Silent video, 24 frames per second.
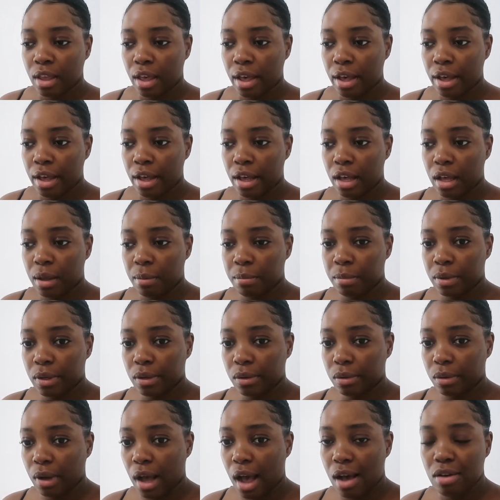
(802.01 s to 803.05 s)

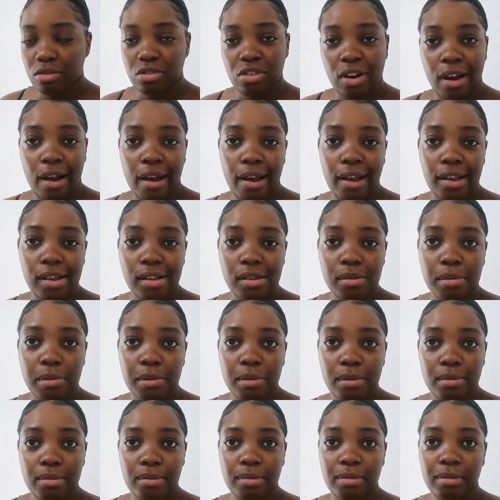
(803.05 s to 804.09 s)
I'll try
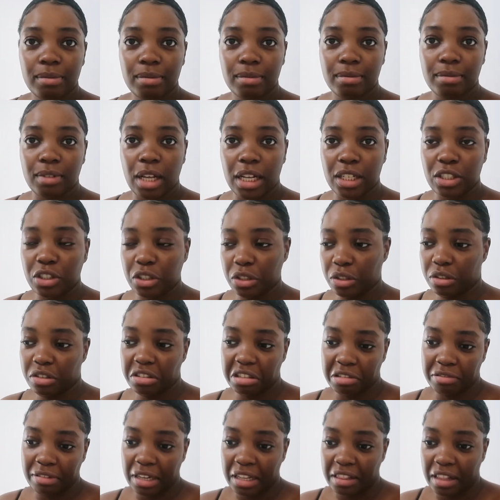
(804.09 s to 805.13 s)
and do
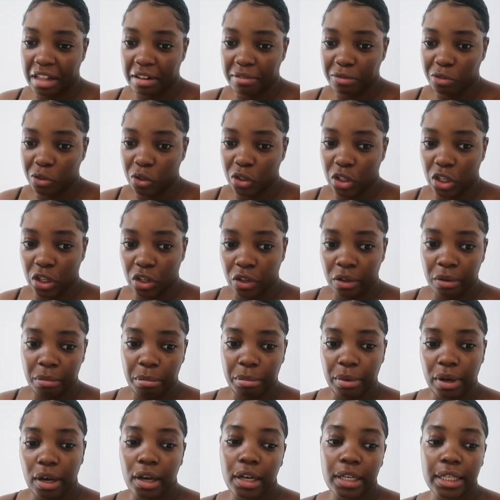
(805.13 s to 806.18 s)
stuff like that for you.
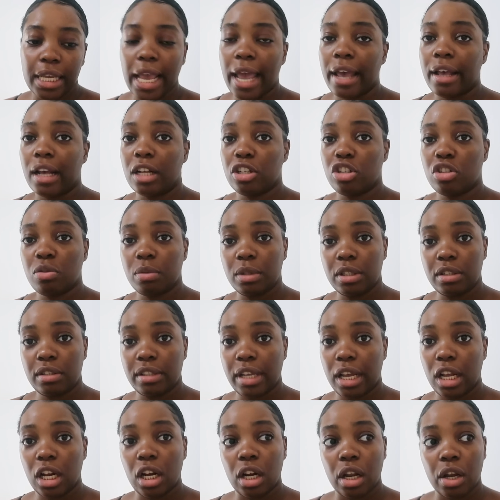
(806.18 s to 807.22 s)
But yeah, I just wanted to say
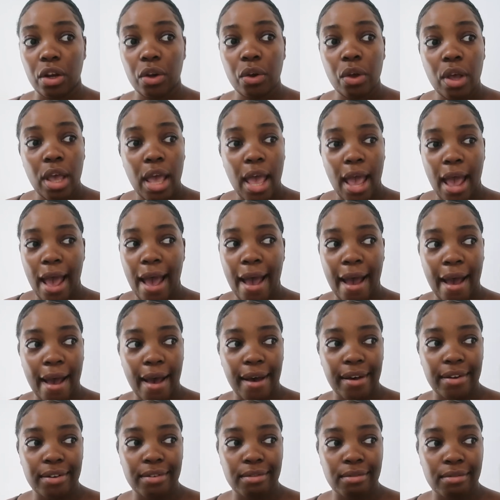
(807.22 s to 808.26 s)
hello,
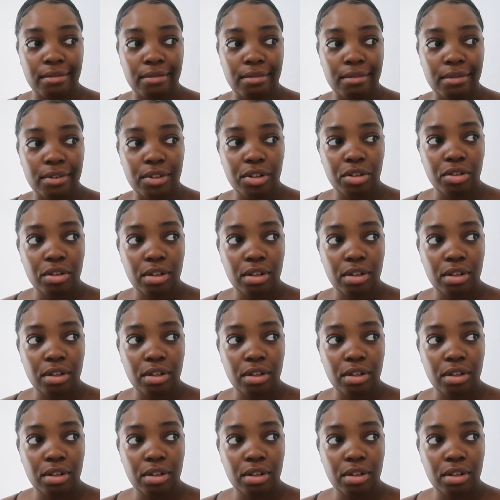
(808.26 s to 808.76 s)
and